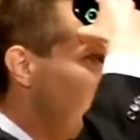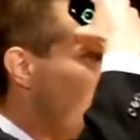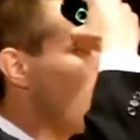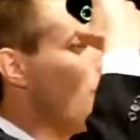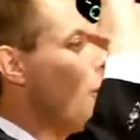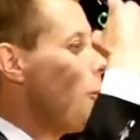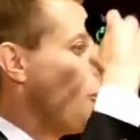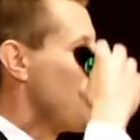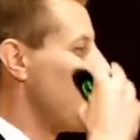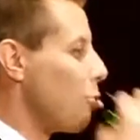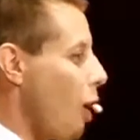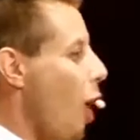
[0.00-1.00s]
lobe will
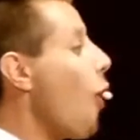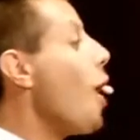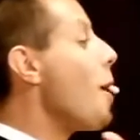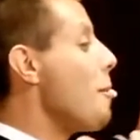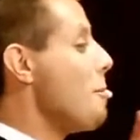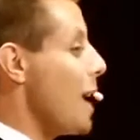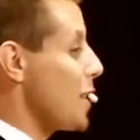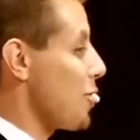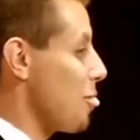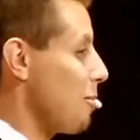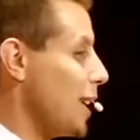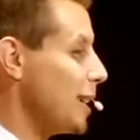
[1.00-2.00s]
grow
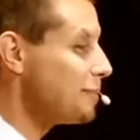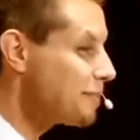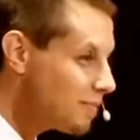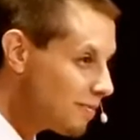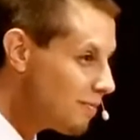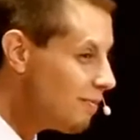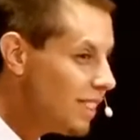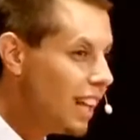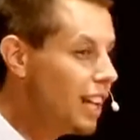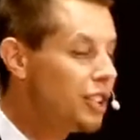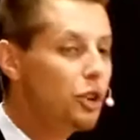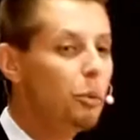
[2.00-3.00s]
measurably.
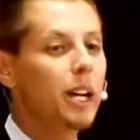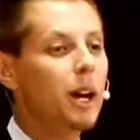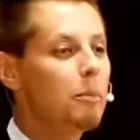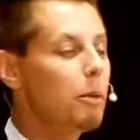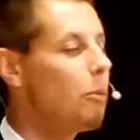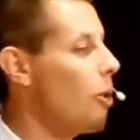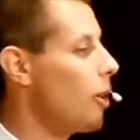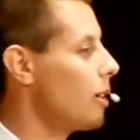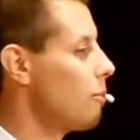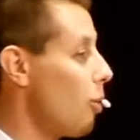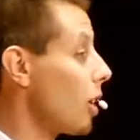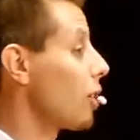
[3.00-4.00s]
And you'll become the more,
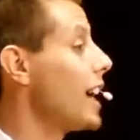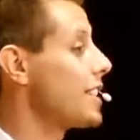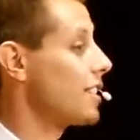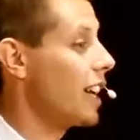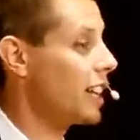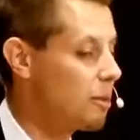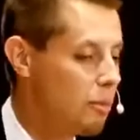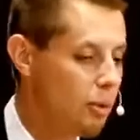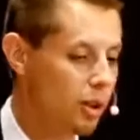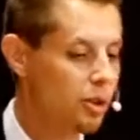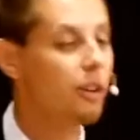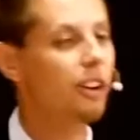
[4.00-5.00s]
more Christ like the
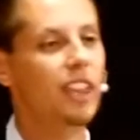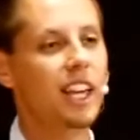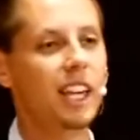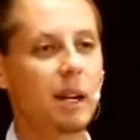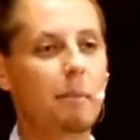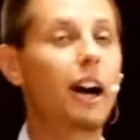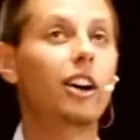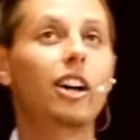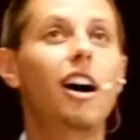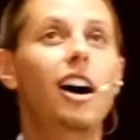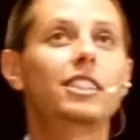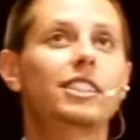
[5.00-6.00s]
more you are thinking about
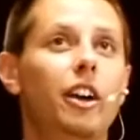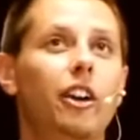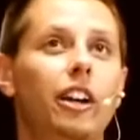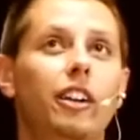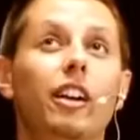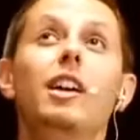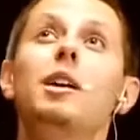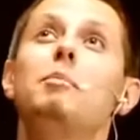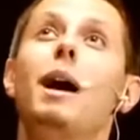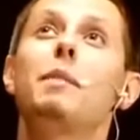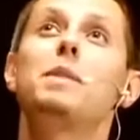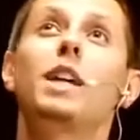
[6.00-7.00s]
God's character.
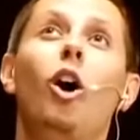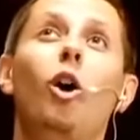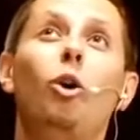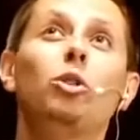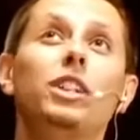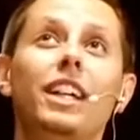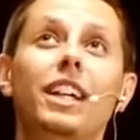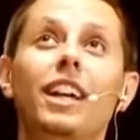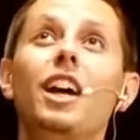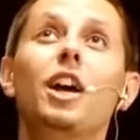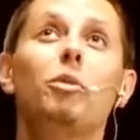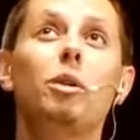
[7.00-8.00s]
By beholding,
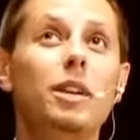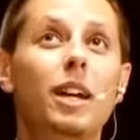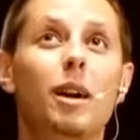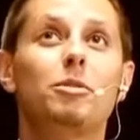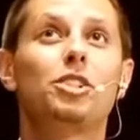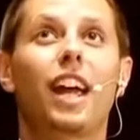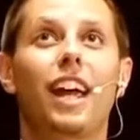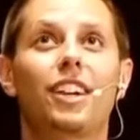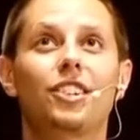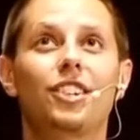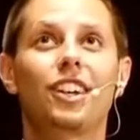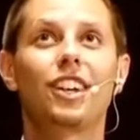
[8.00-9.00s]
we become
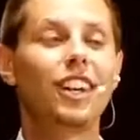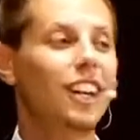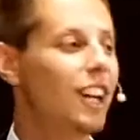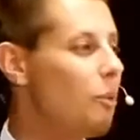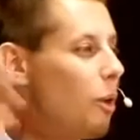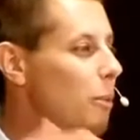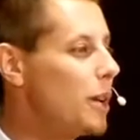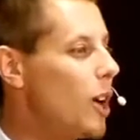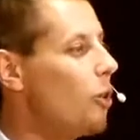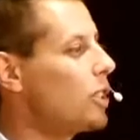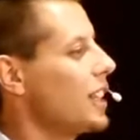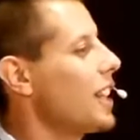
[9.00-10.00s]
changed. And we're
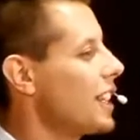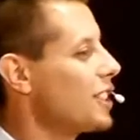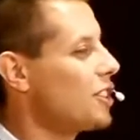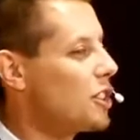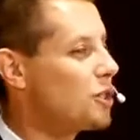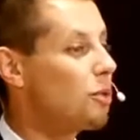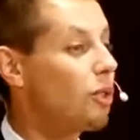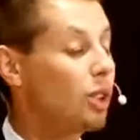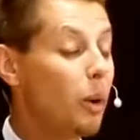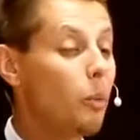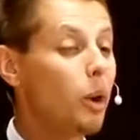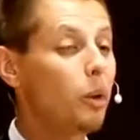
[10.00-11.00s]
beholding the things of this world.
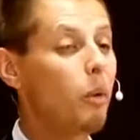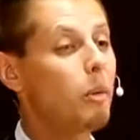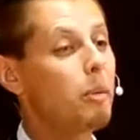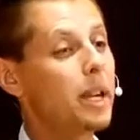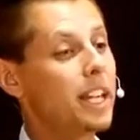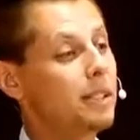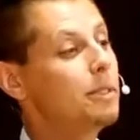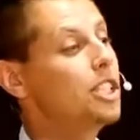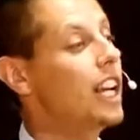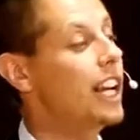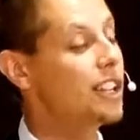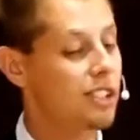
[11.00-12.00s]
I wonder what we're being
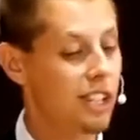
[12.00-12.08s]
changed